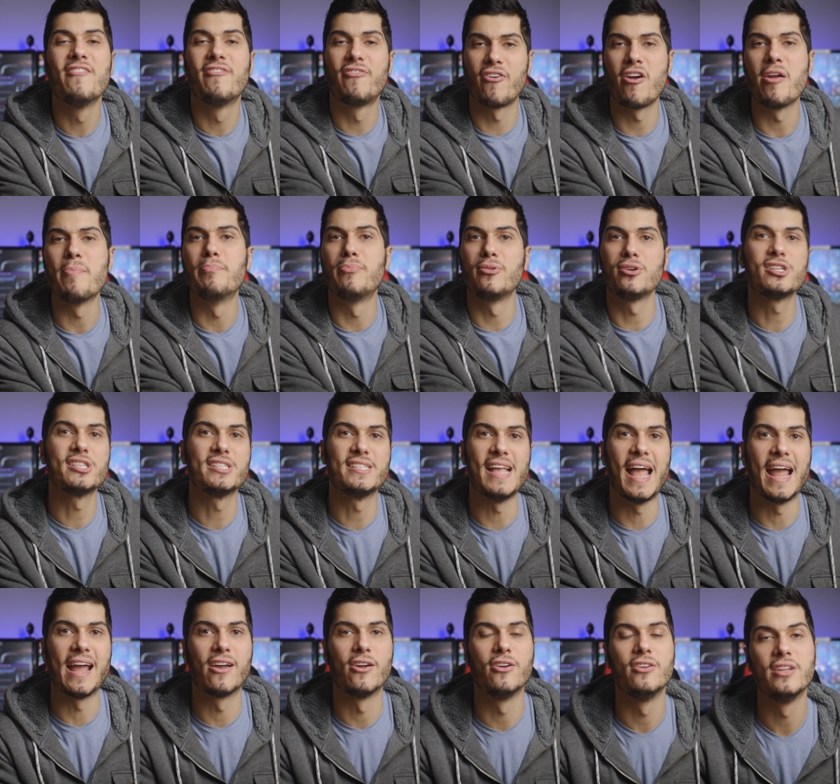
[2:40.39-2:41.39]
frames per
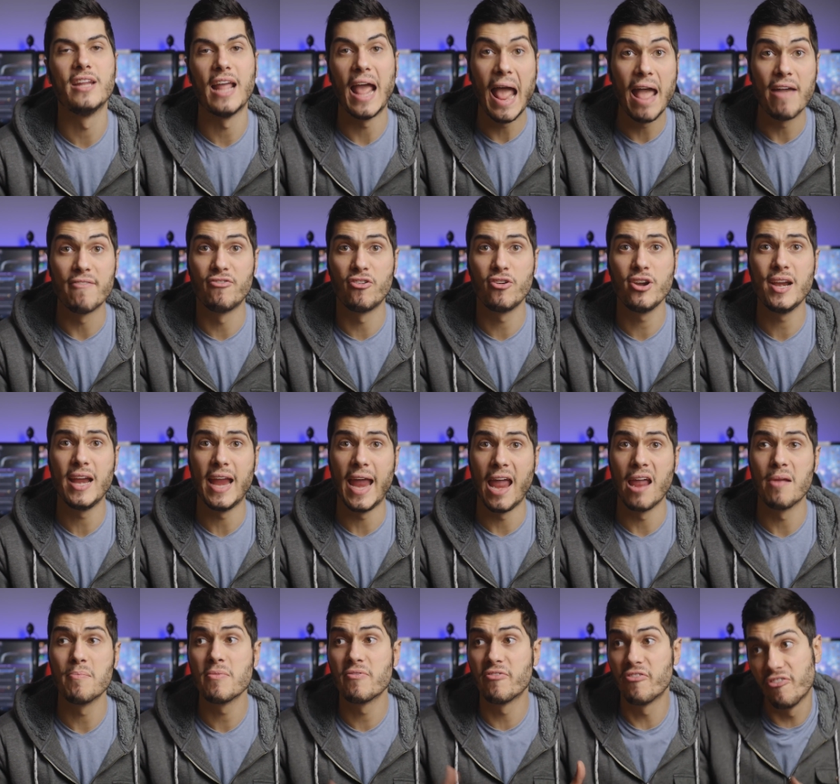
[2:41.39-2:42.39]
second every
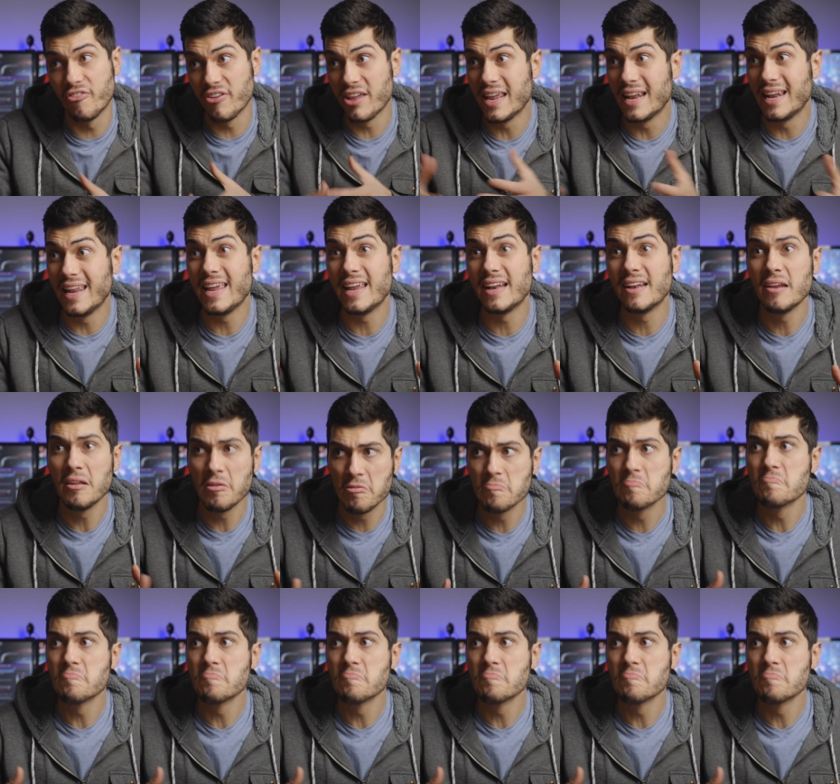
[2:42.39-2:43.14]
game, feeling